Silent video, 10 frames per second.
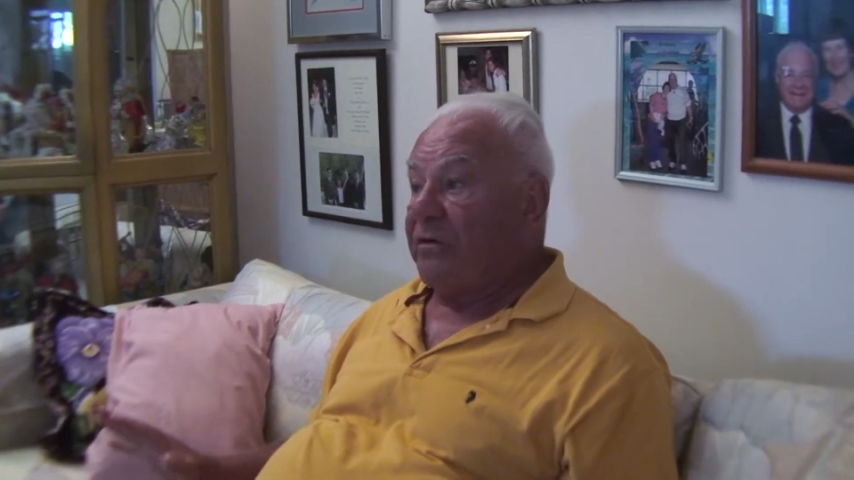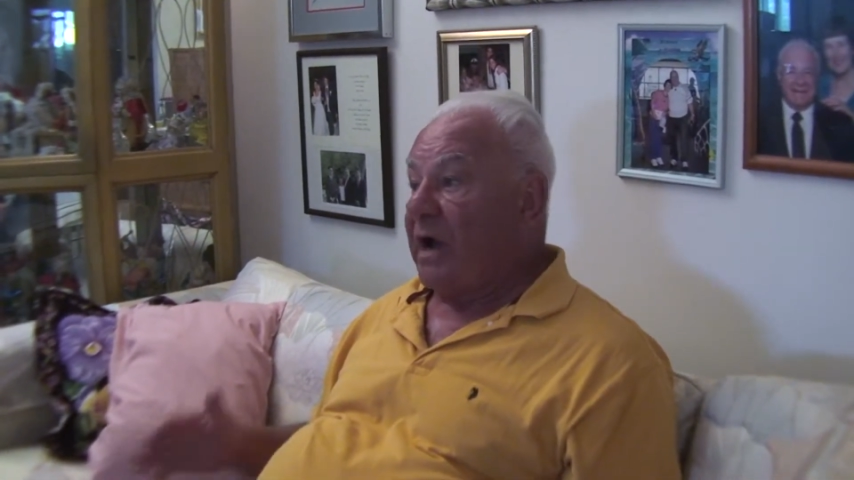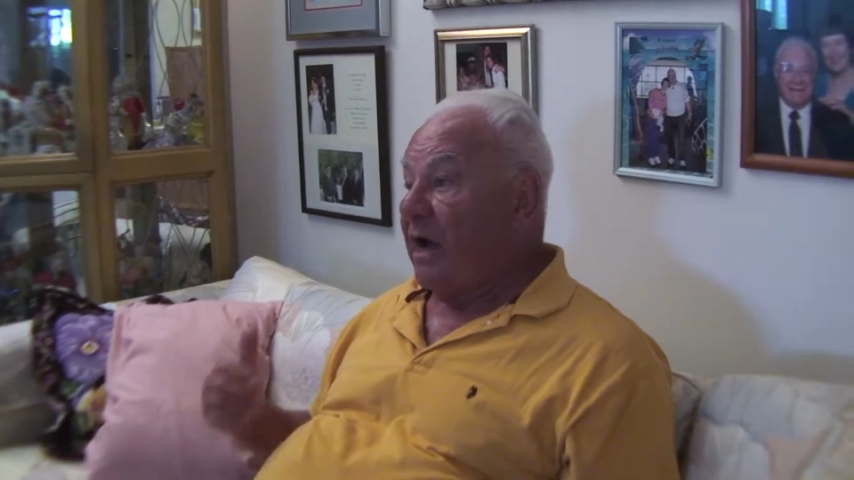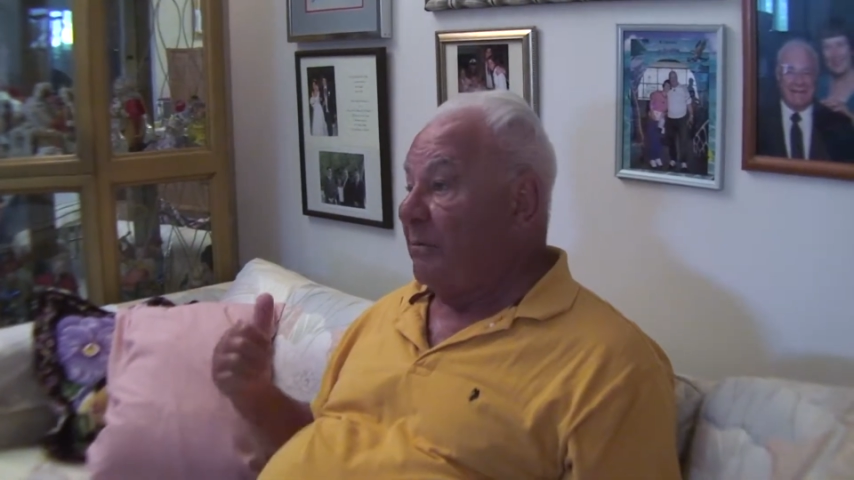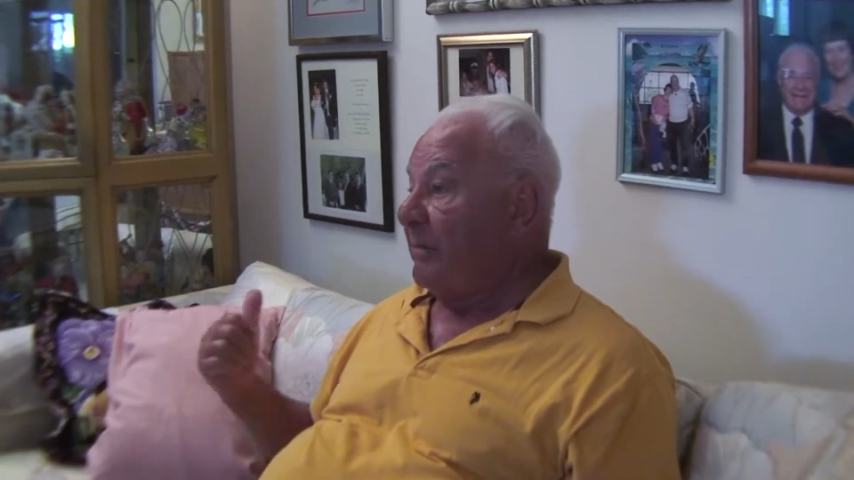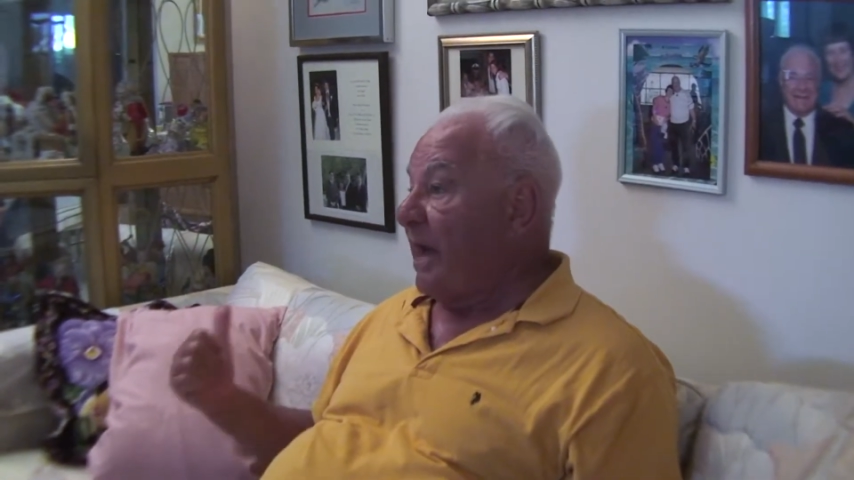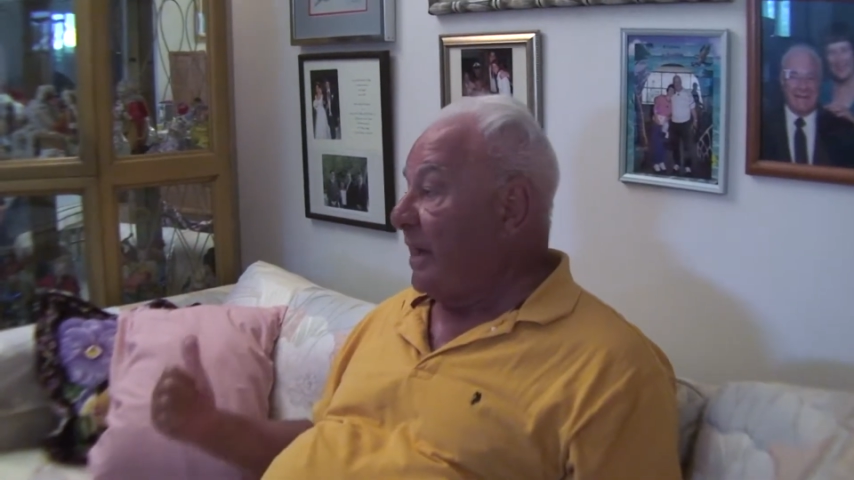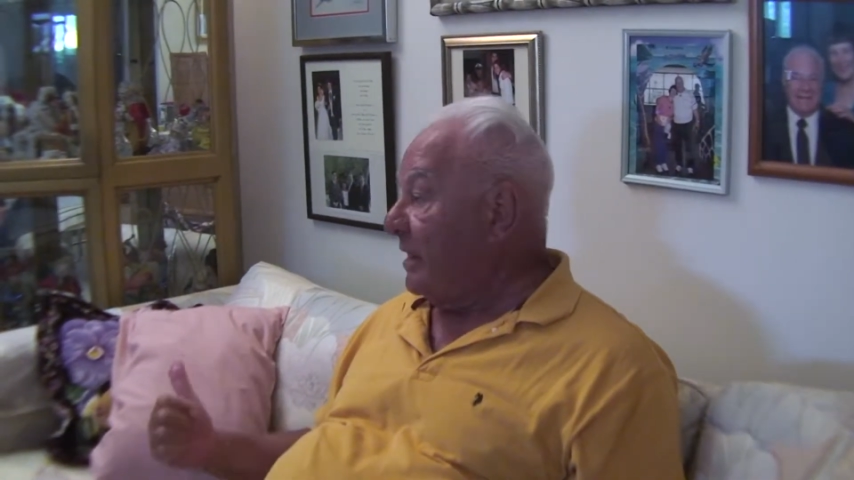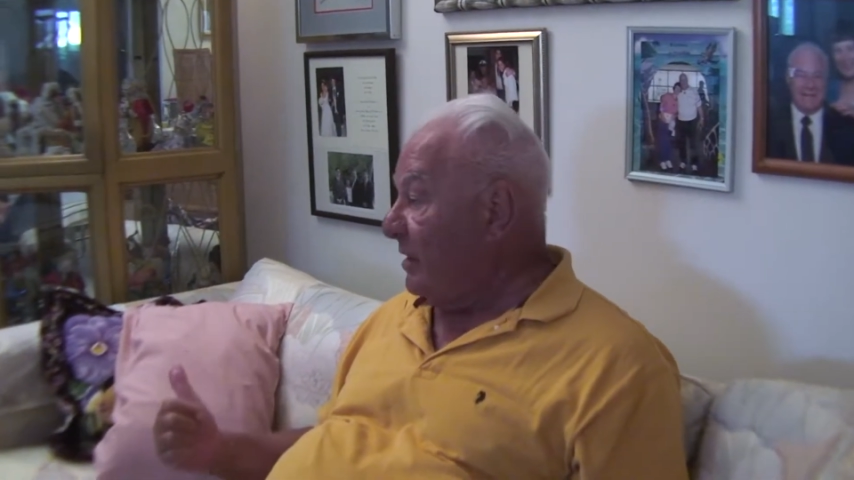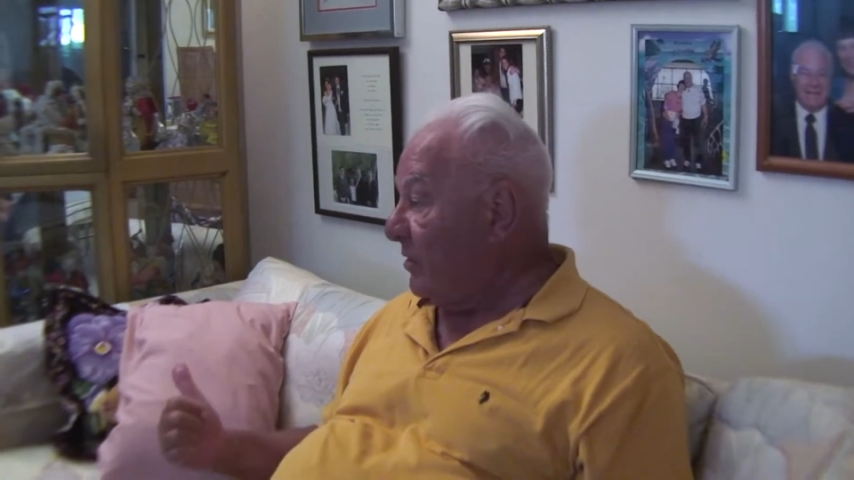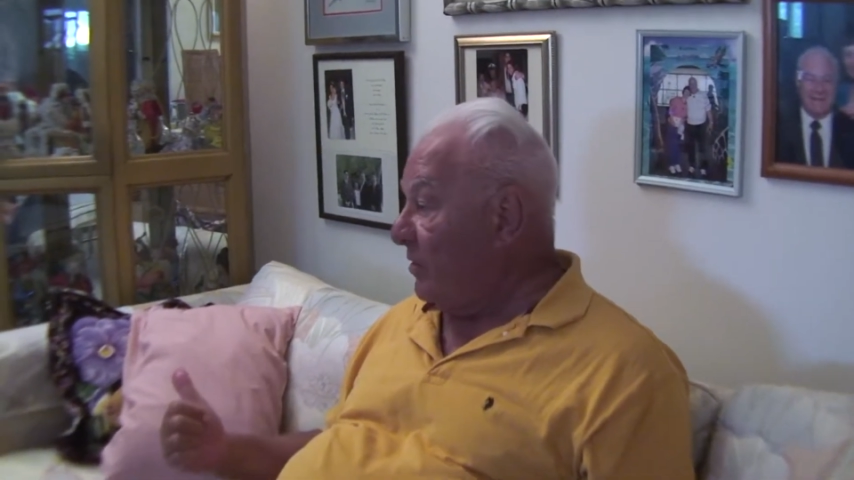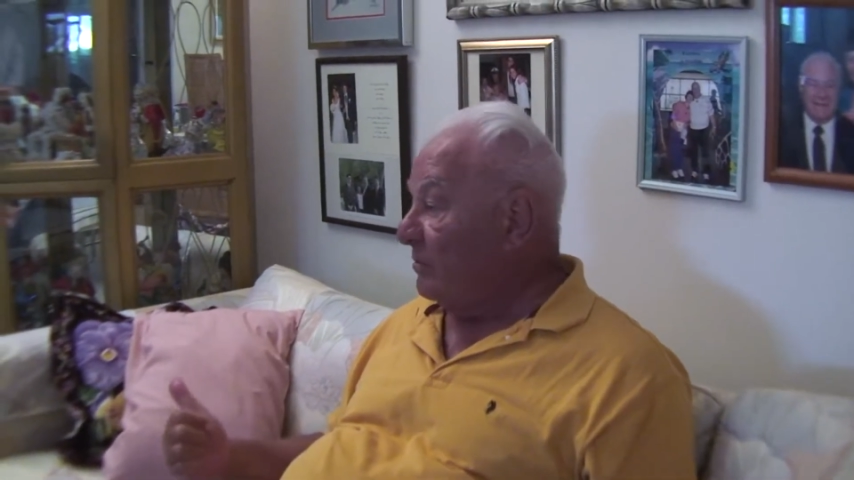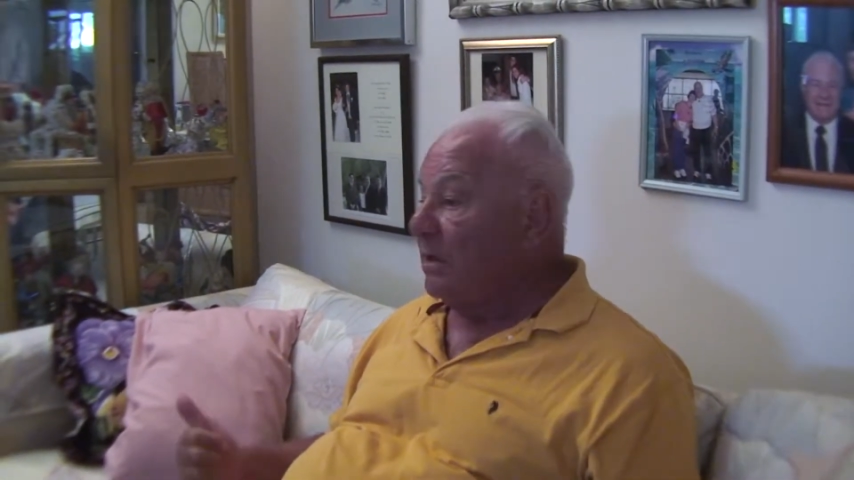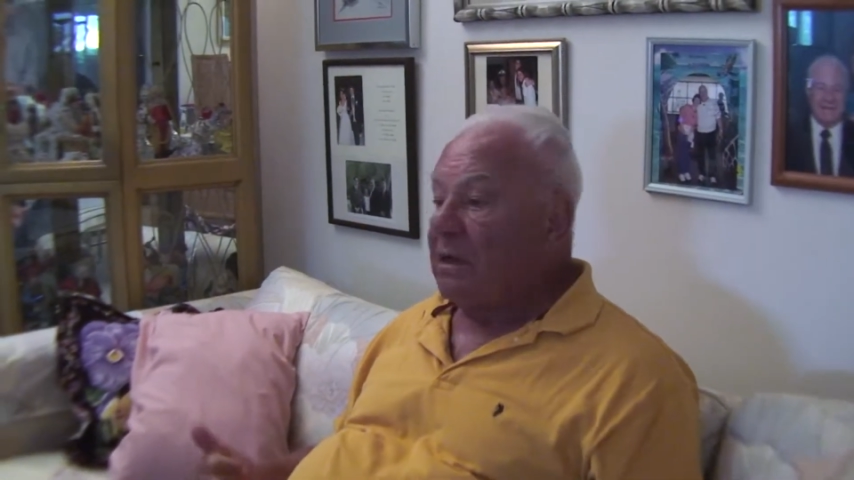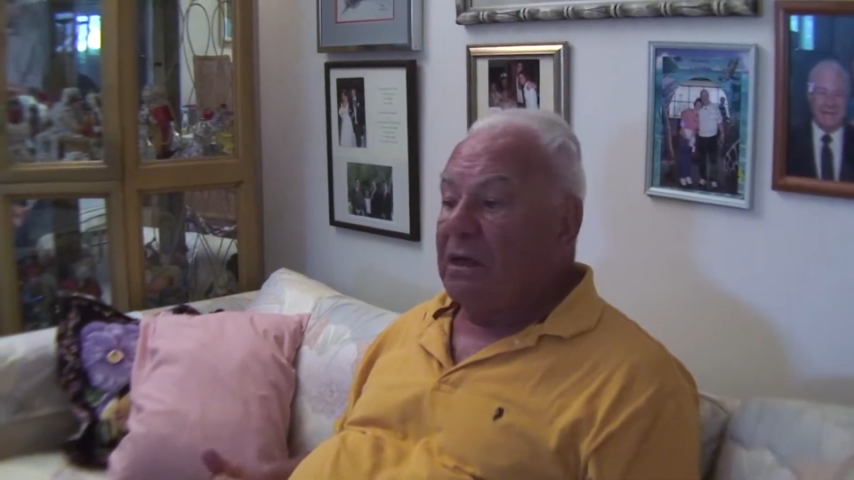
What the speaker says: crowd back at home.